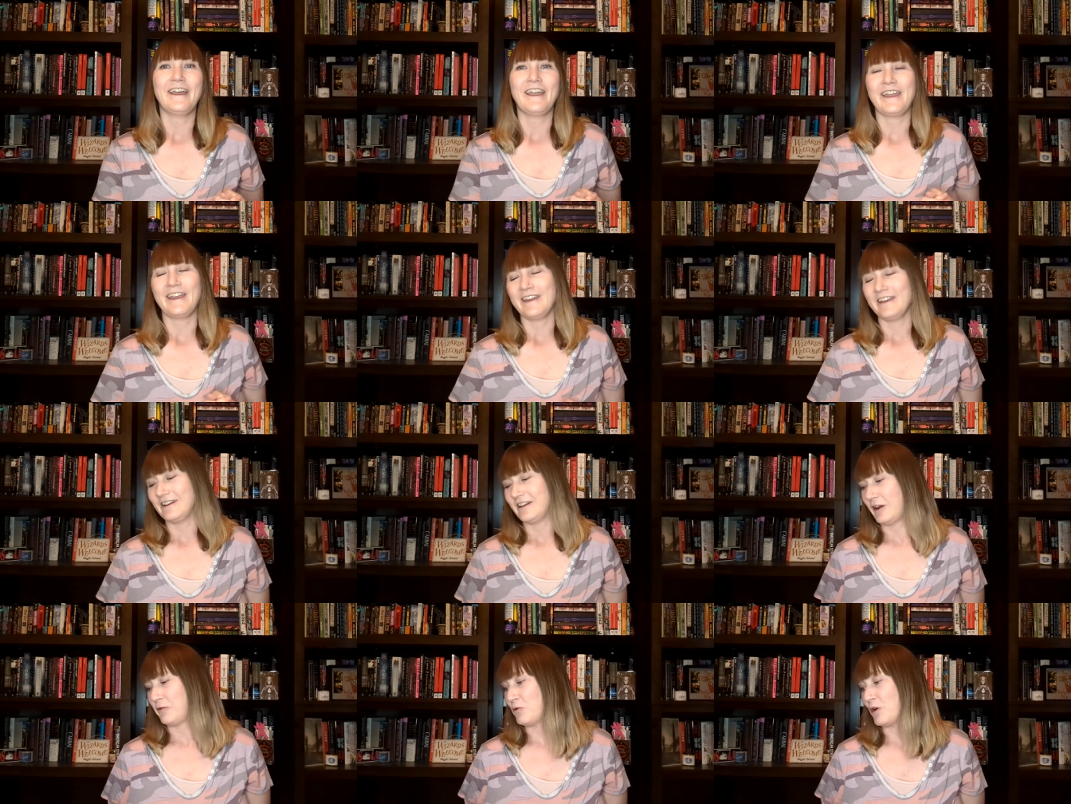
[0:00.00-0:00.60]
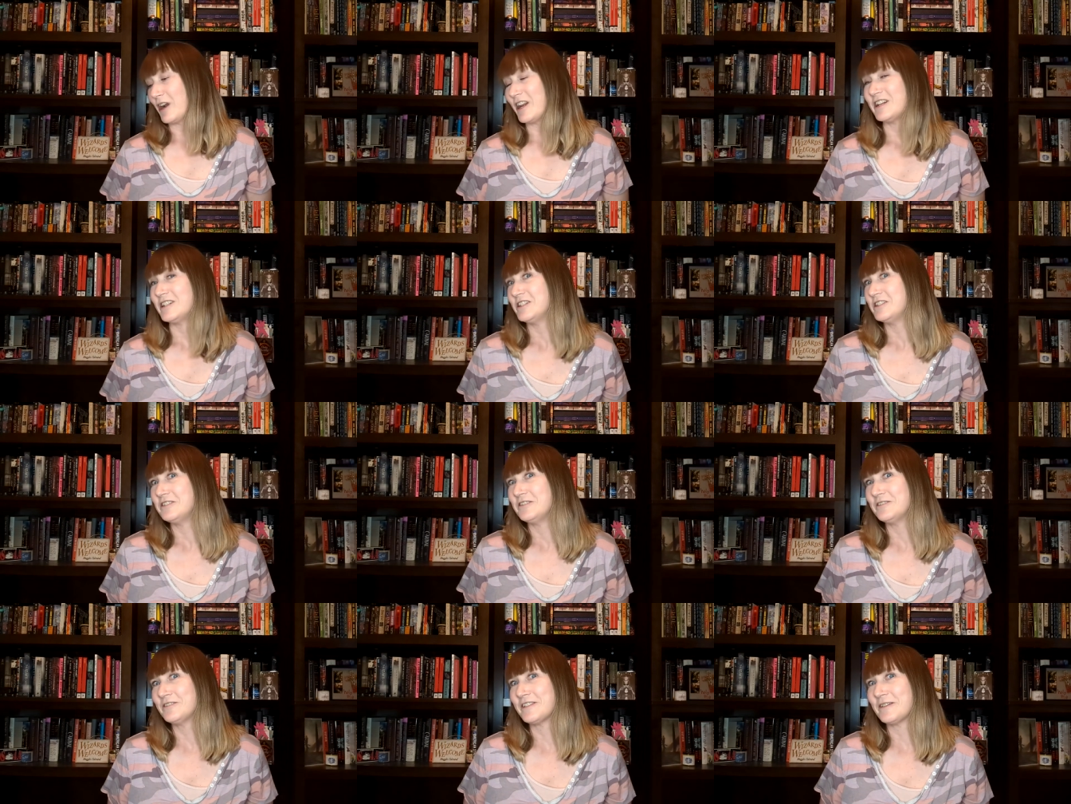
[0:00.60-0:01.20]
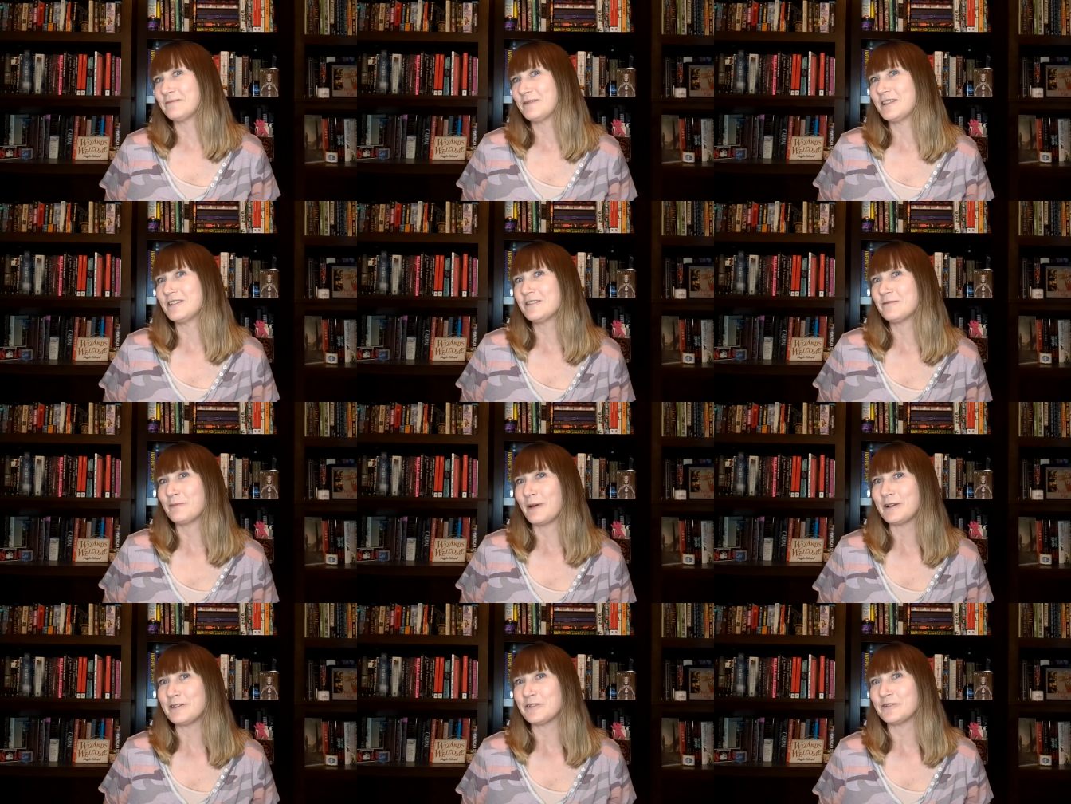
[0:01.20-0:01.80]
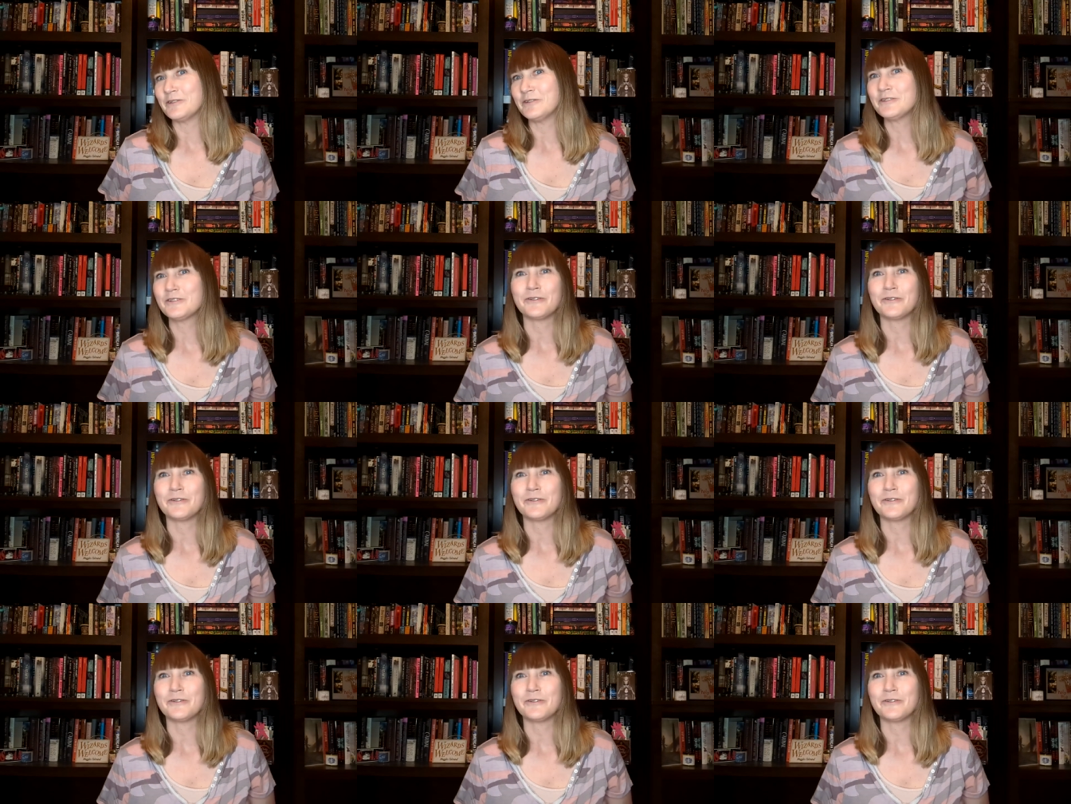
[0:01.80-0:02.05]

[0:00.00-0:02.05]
and I wanted to do something special,